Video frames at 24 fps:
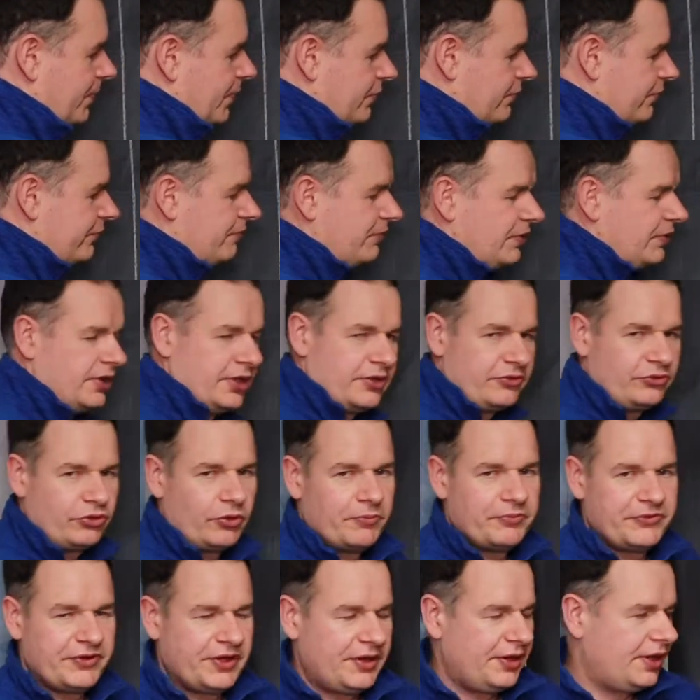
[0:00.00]
something that
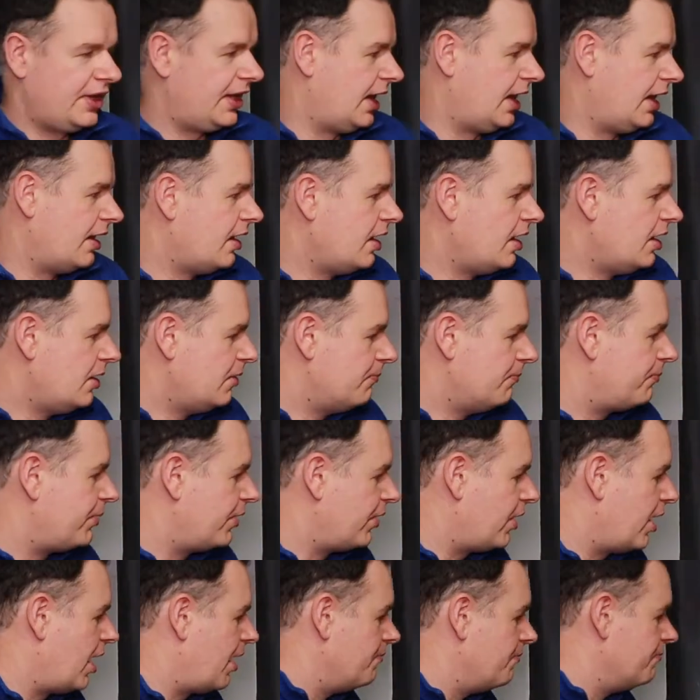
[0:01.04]
dropped in there. But
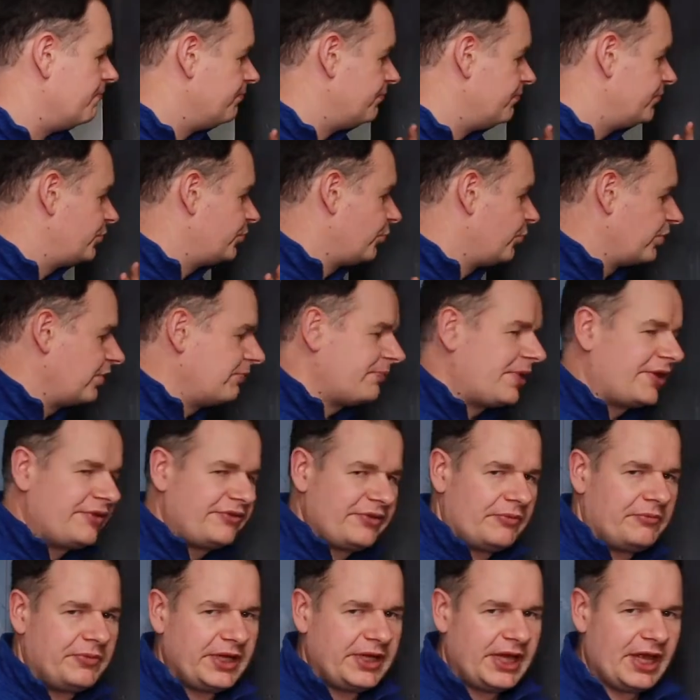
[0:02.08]
I'm talking about
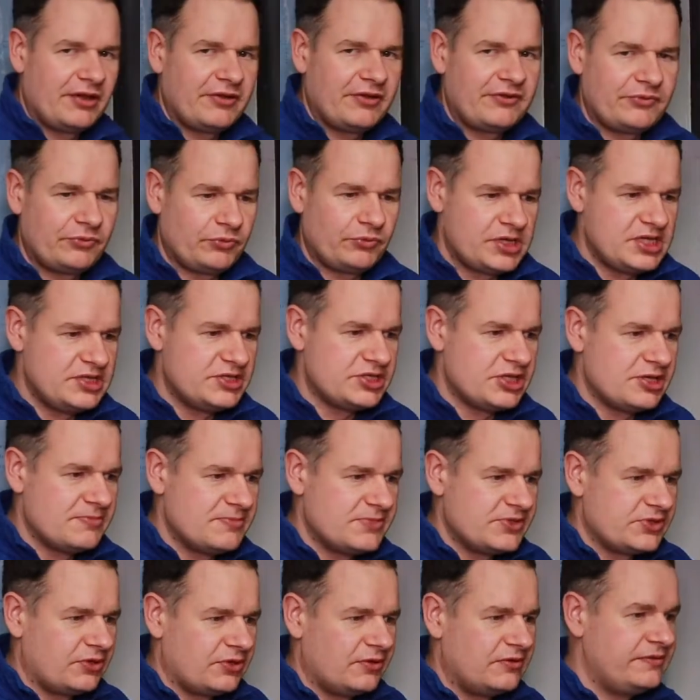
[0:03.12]
something else in terms
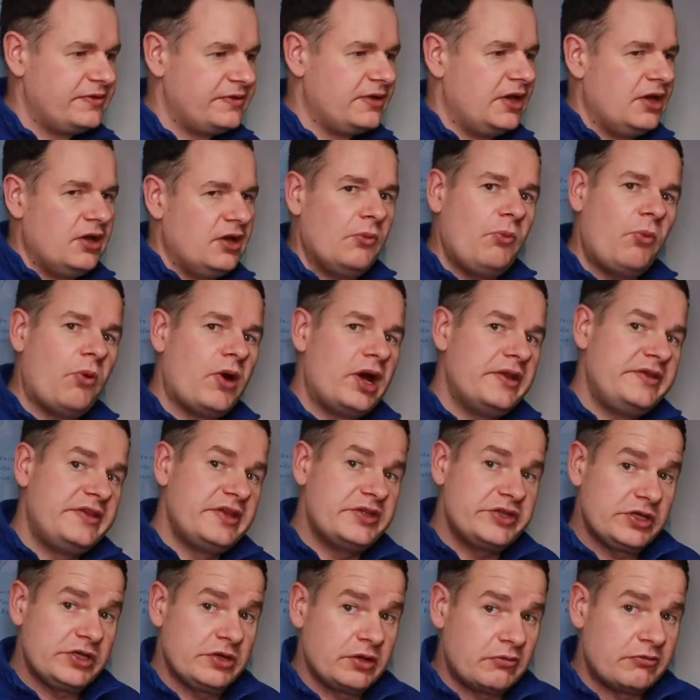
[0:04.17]
of what
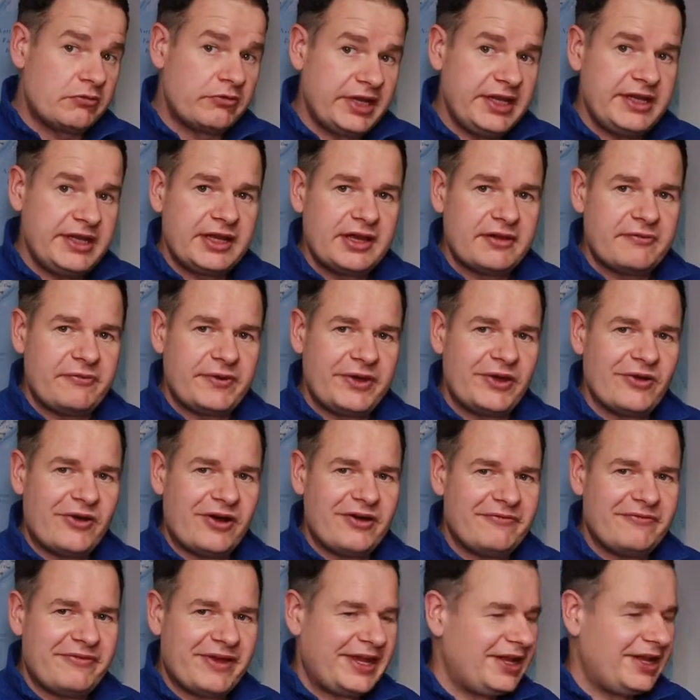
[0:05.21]
additional reading have we got
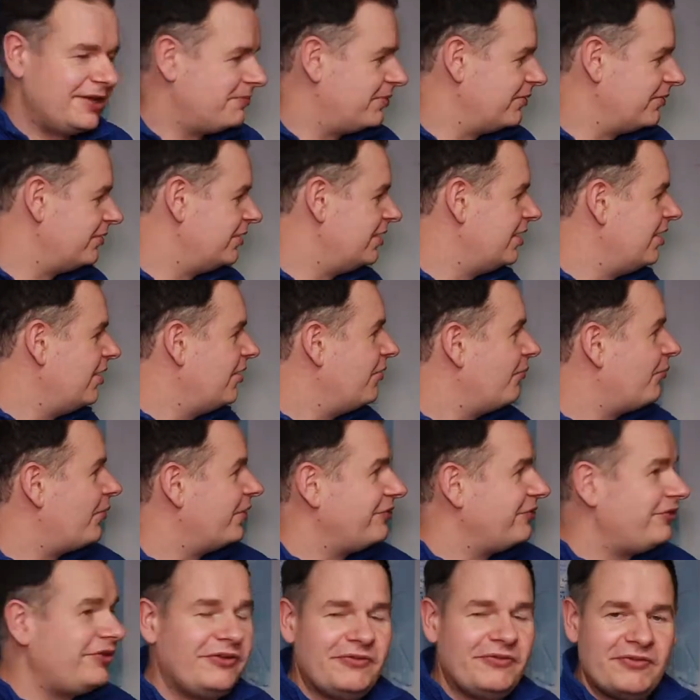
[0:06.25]
available
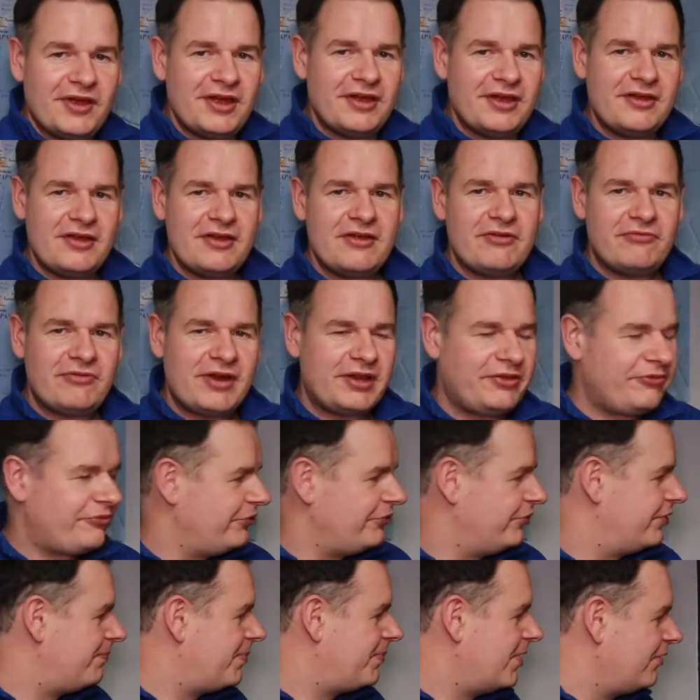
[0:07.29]
once you've read through
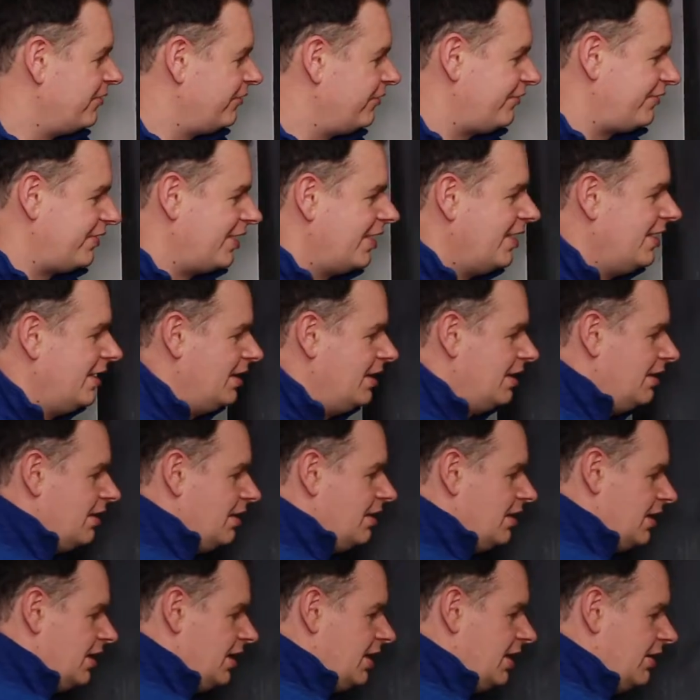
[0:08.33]
the post.
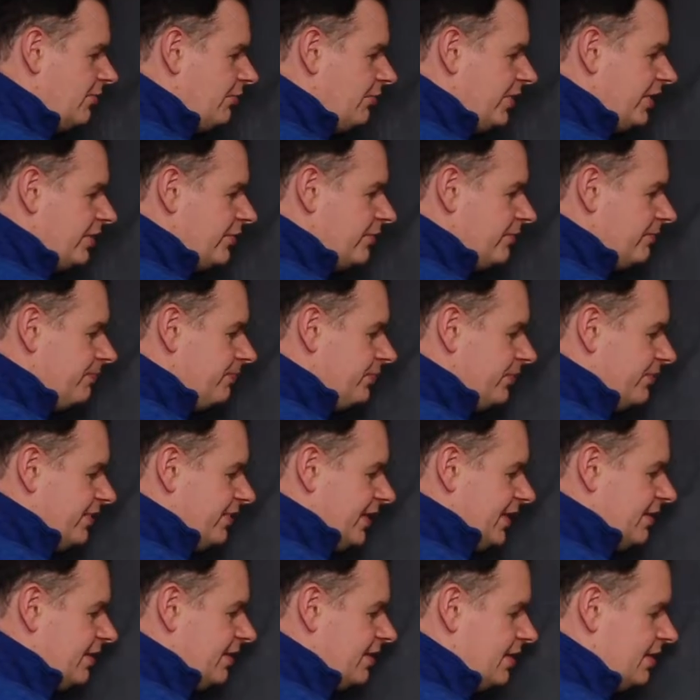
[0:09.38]
Here we could put
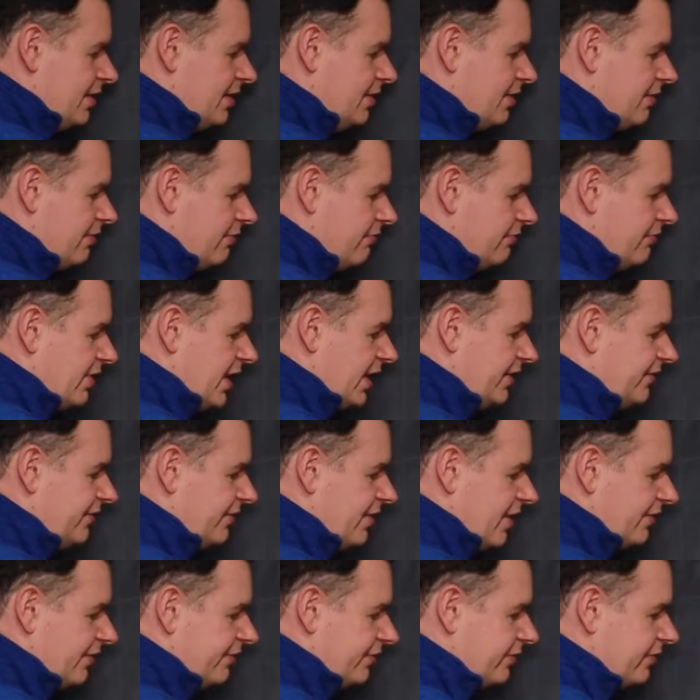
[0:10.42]
in related
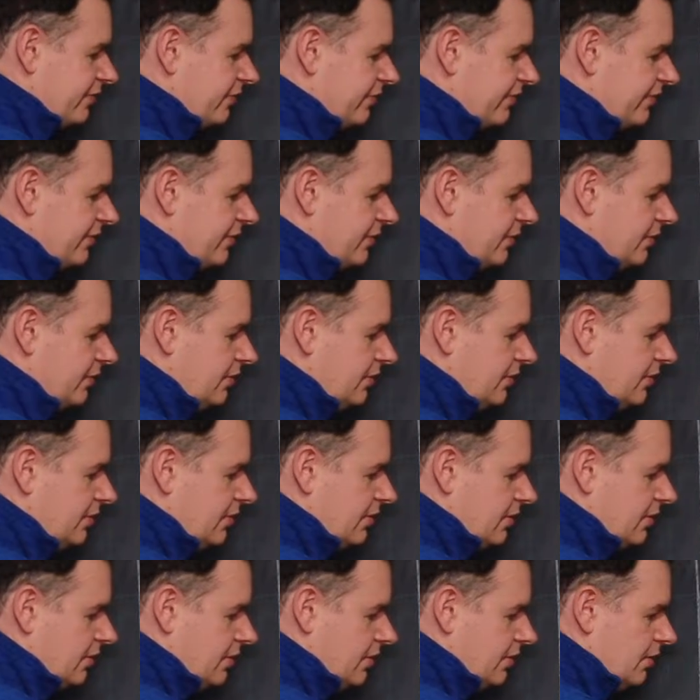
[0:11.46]
articles,
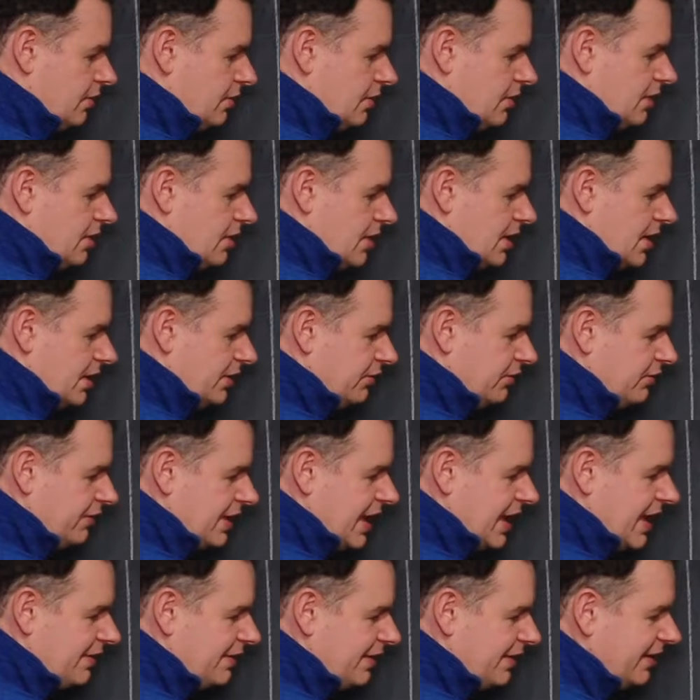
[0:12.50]
and you can
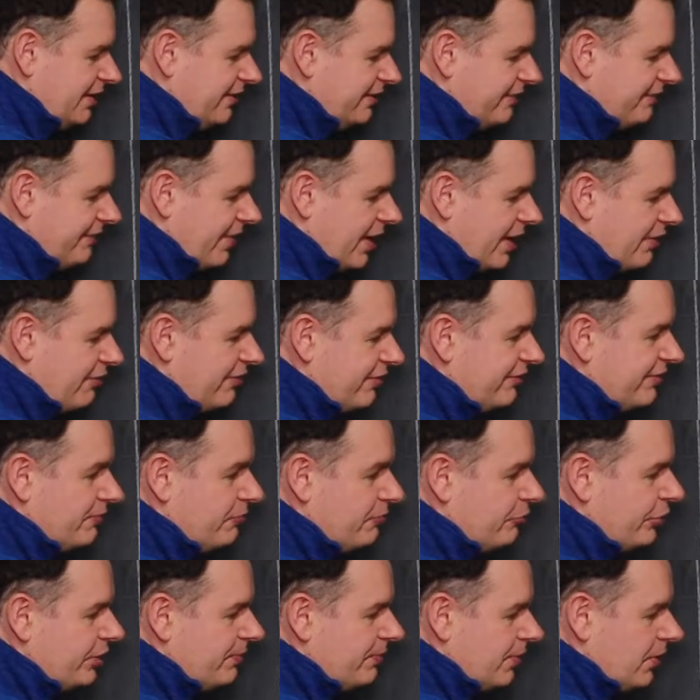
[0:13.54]
add these via a
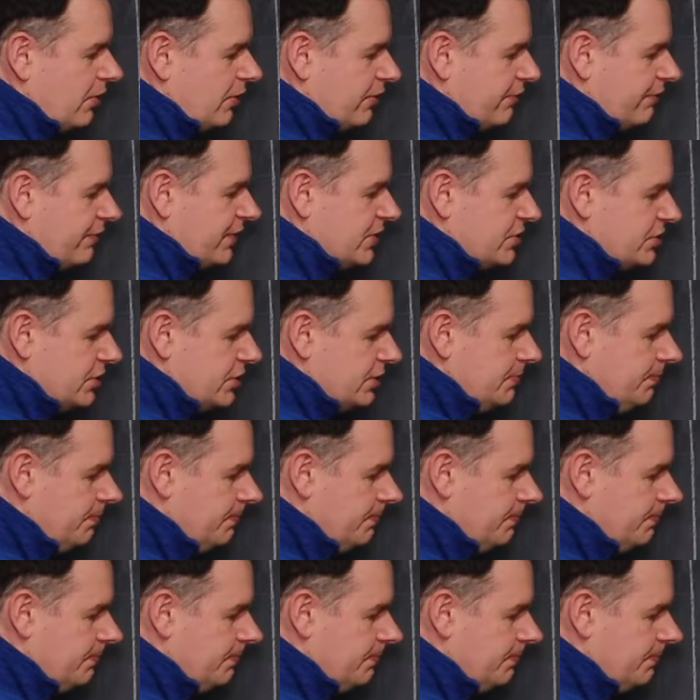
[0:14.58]
summary block feature,